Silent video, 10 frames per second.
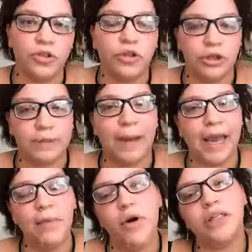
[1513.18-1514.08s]

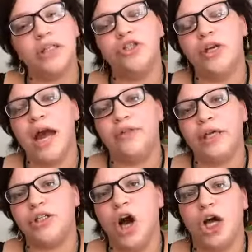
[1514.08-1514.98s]
pay more attention to how
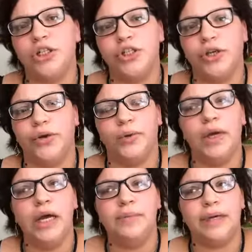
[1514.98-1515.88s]
they talk to you,
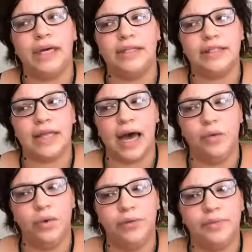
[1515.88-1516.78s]
because
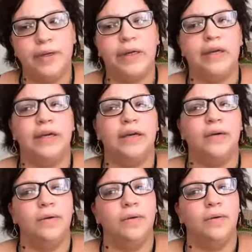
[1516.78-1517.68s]
that will be
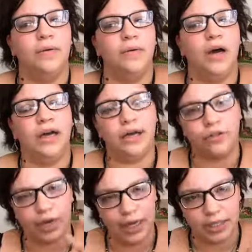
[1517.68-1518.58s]

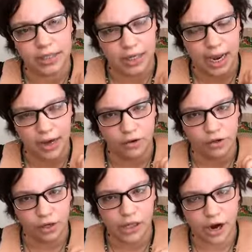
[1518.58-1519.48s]
another hint at how
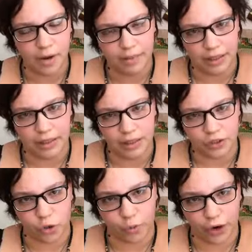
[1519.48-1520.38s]
your clair abilities
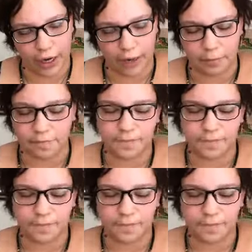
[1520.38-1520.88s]
are working.